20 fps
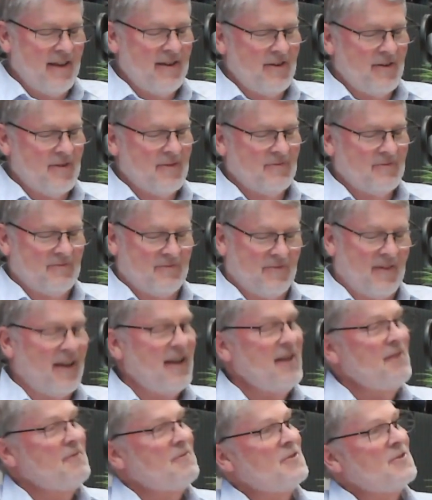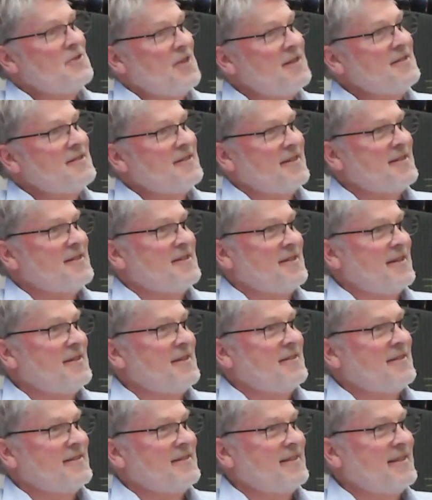you're fighting for justice
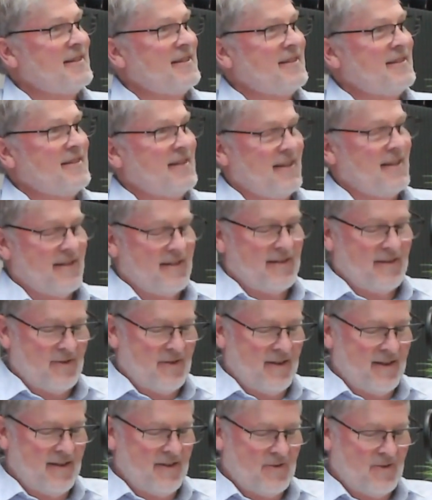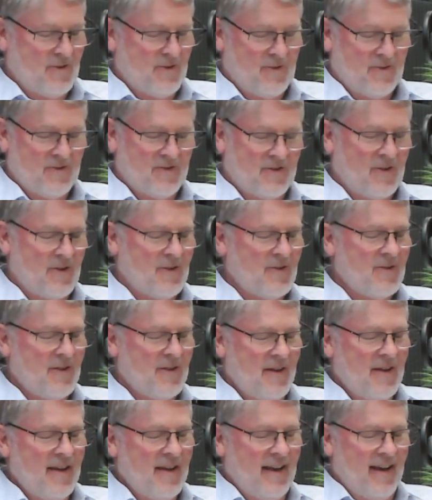and truth. So,
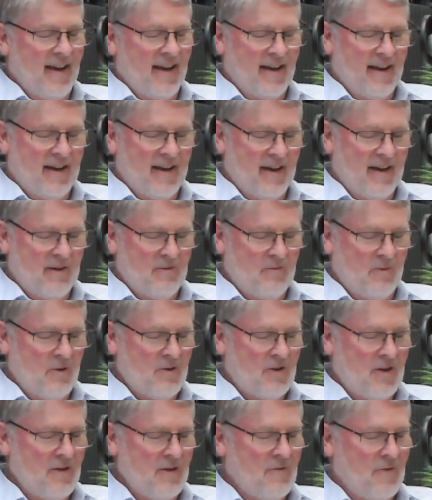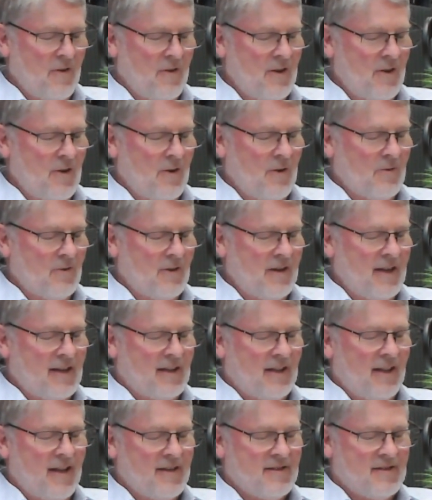well, good for you. Well,
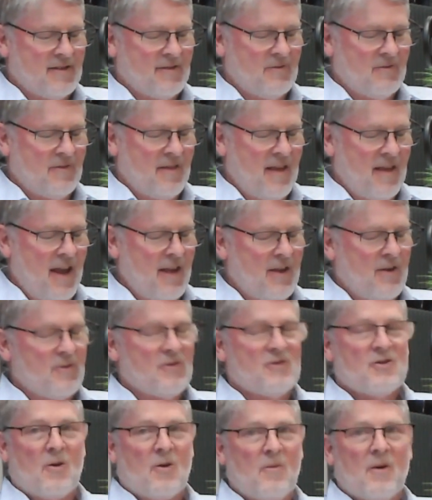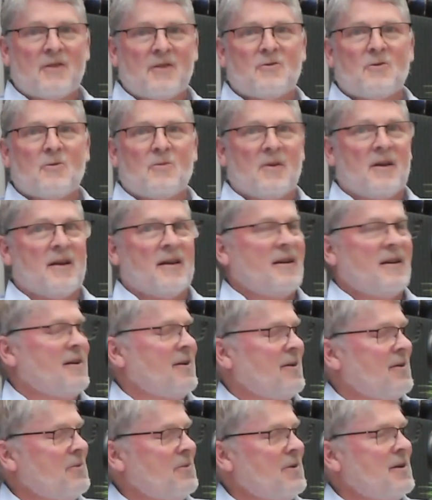Nikolaos, thank you so much for being
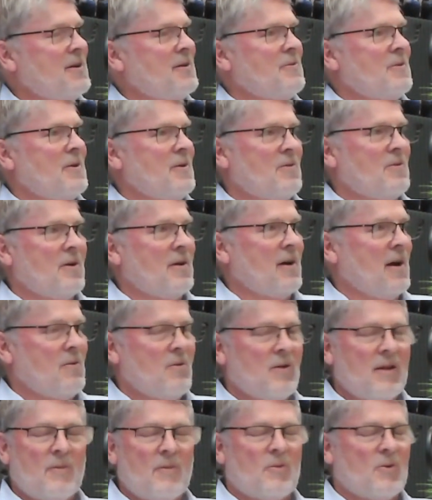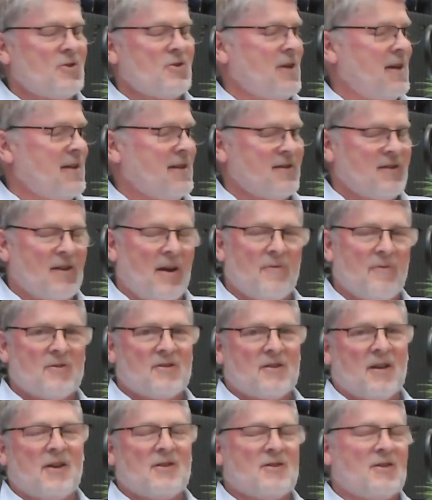here. I really appreciate this
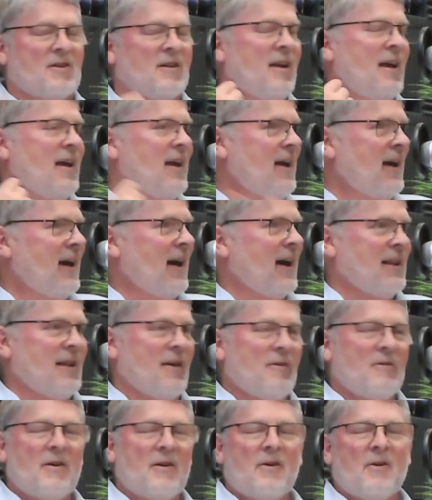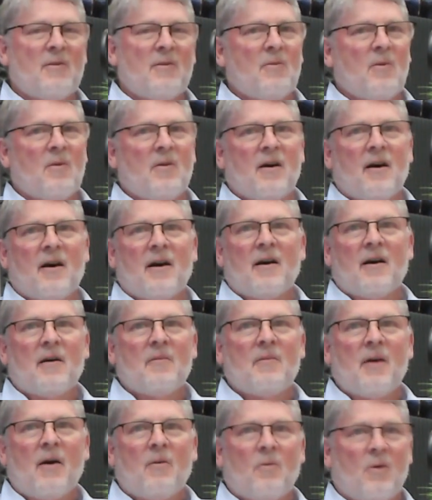conversation. I love hearing
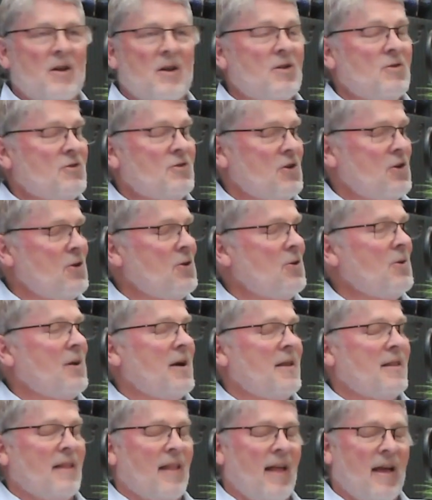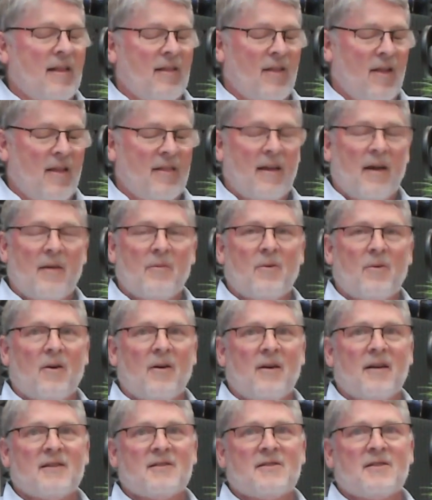about what you do, and law
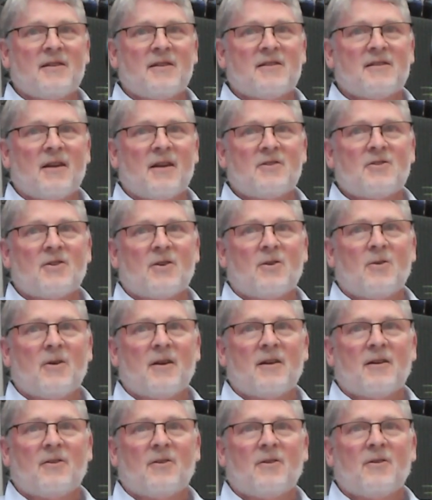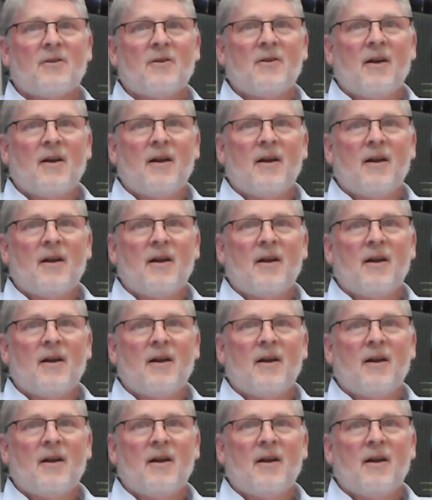library is such a critical